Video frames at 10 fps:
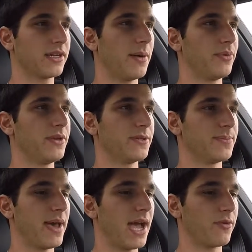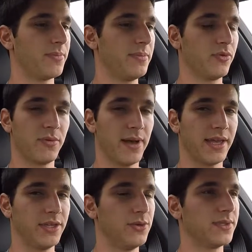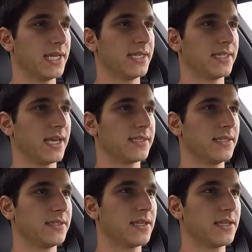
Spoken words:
couple years back where people were buying used NSXs.